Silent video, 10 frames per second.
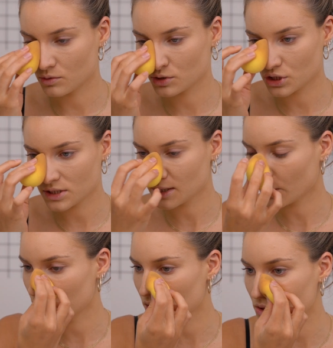So just
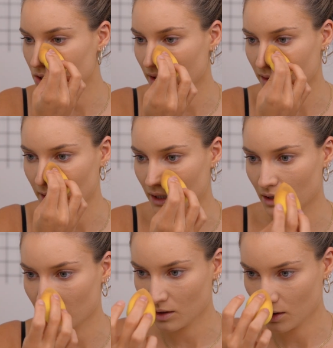like we usually
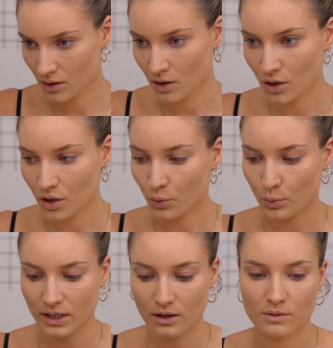think
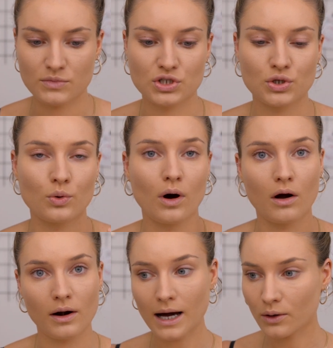when it comes to
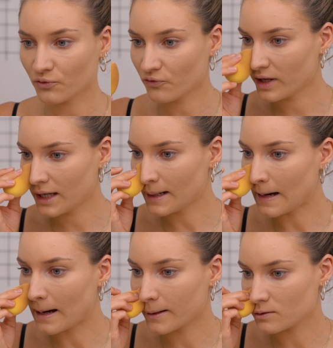our outfit,
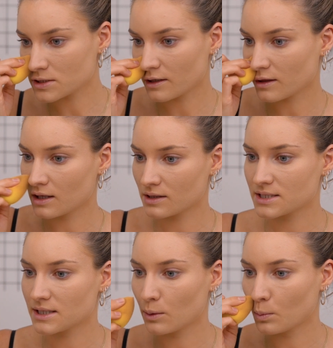I usually think the
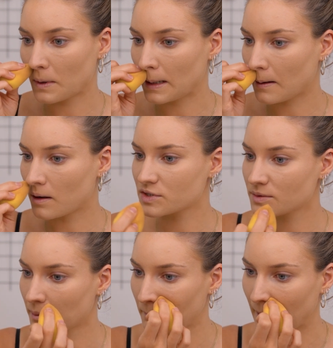same when it comes
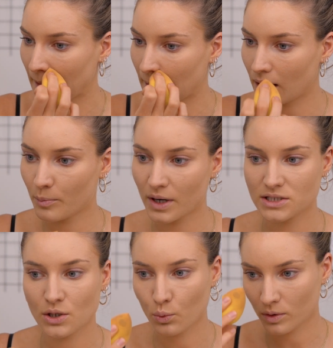to my makeup. I
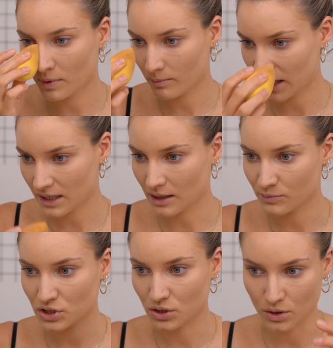don't want my
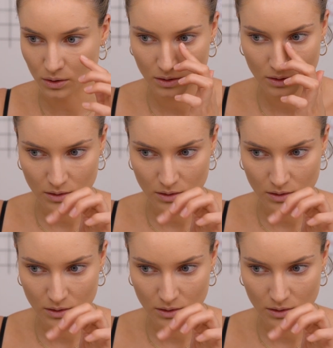makeup to